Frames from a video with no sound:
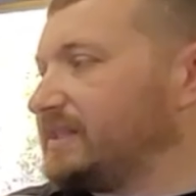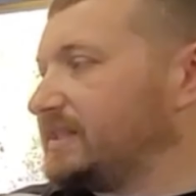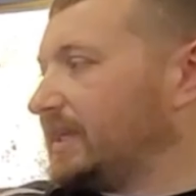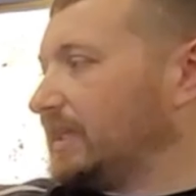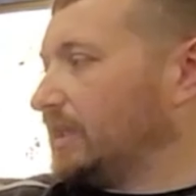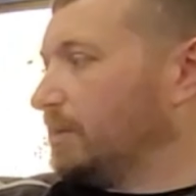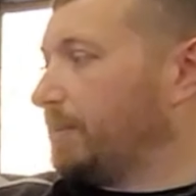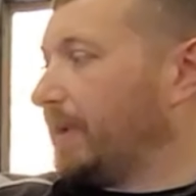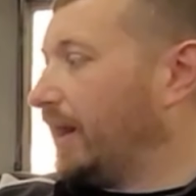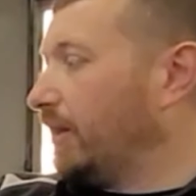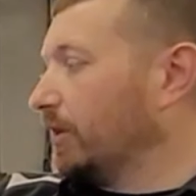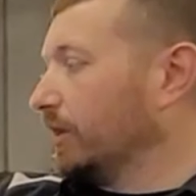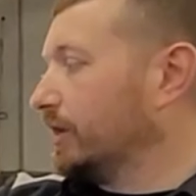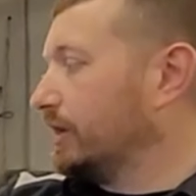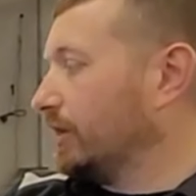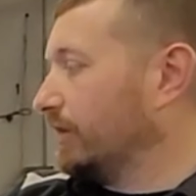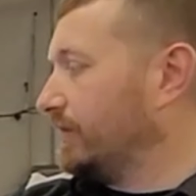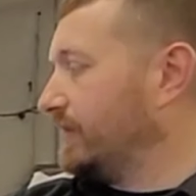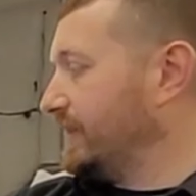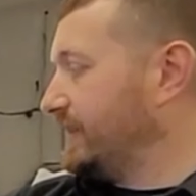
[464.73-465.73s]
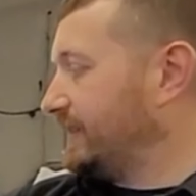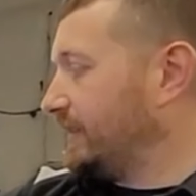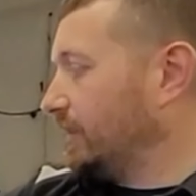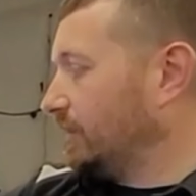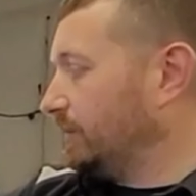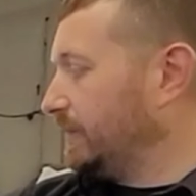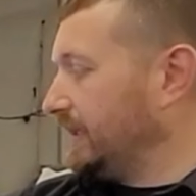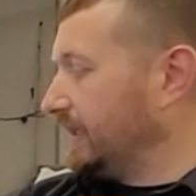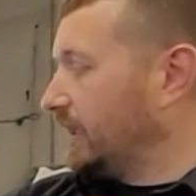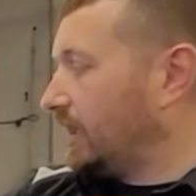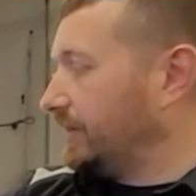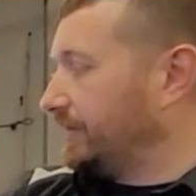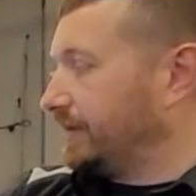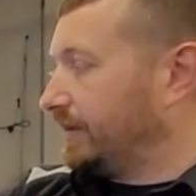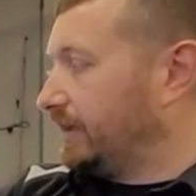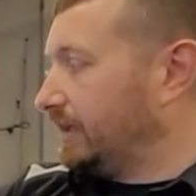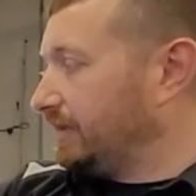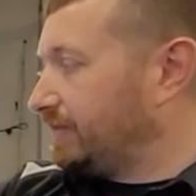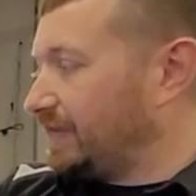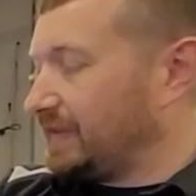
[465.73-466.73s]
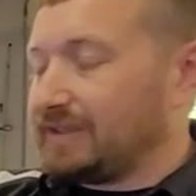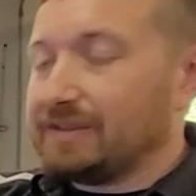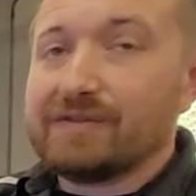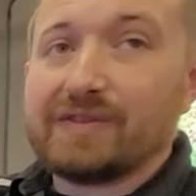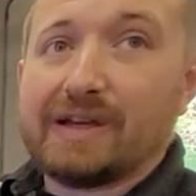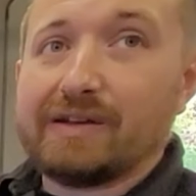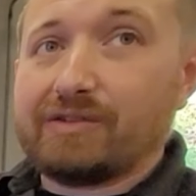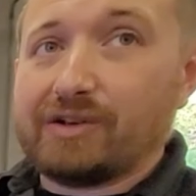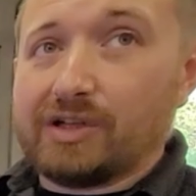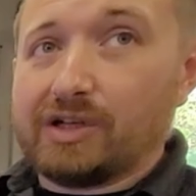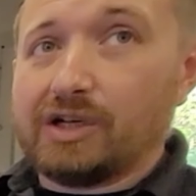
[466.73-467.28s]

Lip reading: based on the power curve, it's still being all done at 5,500.